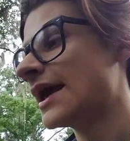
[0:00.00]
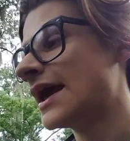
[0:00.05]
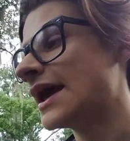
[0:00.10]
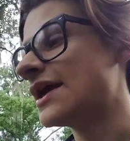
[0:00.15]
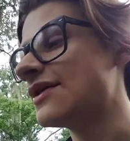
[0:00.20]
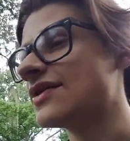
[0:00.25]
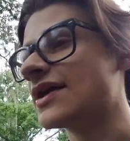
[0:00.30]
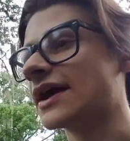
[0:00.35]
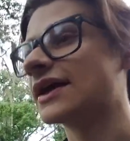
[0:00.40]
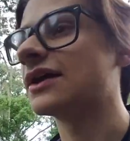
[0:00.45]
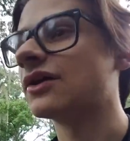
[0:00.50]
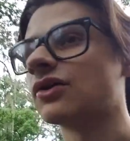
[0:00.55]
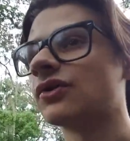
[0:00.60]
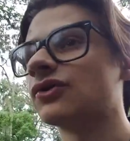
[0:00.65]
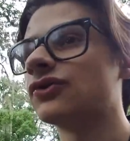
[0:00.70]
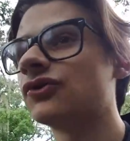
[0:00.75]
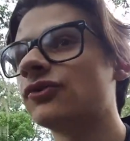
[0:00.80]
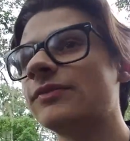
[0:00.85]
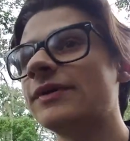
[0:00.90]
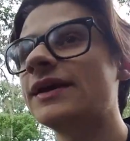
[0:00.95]
and that can
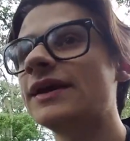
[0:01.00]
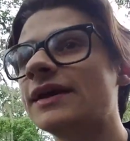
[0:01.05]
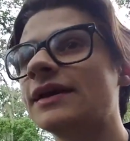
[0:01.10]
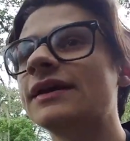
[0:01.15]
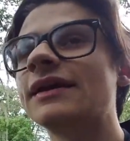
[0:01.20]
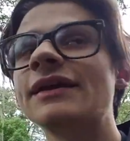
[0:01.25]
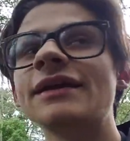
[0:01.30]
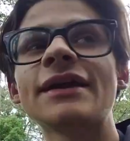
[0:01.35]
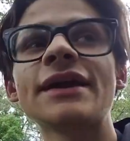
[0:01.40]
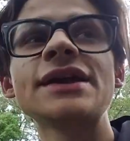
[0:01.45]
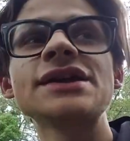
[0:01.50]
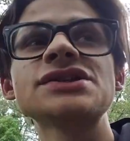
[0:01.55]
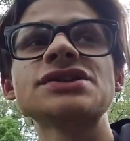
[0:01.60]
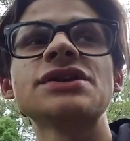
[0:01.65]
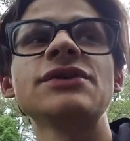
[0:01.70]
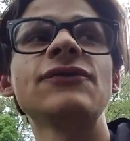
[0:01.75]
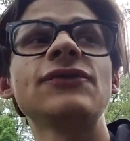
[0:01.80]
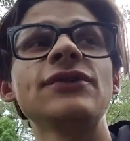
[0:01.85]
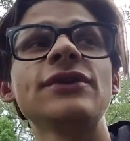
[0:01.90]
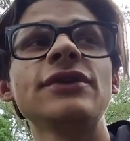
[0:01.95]
also be an
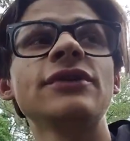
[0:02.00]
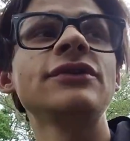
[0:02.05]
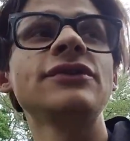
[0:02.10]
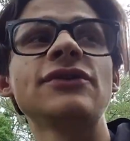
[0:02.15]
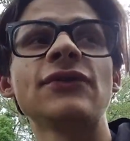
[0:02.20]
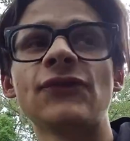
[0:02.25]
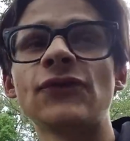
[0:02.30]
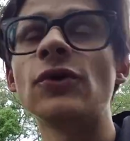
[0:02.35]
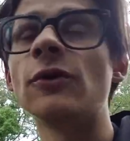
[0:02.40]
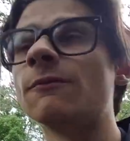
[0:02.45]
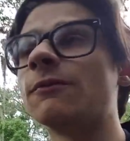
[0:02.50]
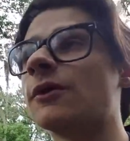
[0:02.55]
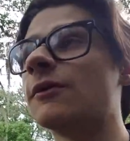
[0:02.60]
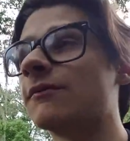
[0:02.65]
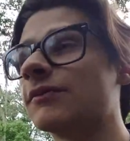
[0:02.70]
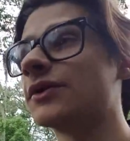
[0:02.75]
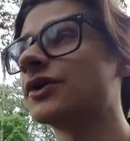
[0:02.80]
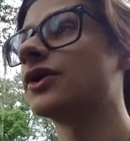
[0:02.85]
indication if it is the fuel pump or